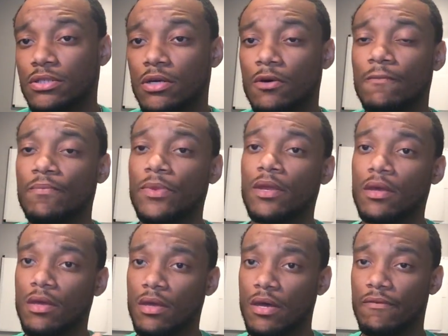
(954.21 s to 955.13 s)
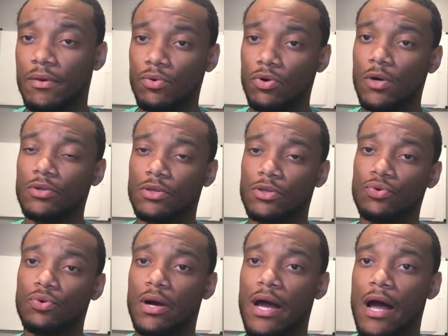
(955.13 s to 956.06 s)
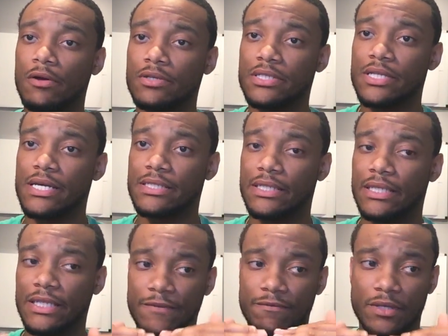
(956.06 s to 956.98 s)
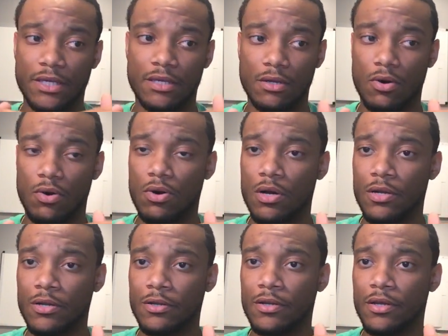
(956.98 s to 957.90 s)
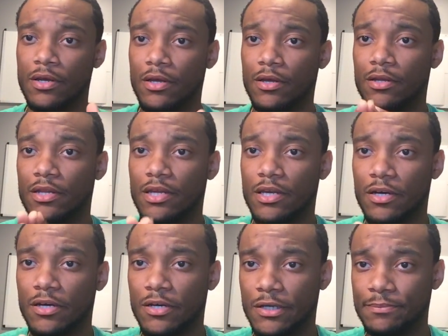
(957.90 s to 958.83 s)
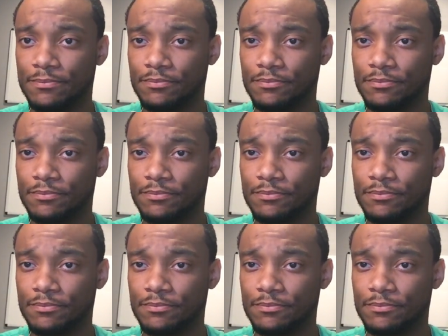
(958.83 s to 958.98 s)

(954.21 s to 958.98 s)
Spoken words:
So if I'm going through a house that's lifted on the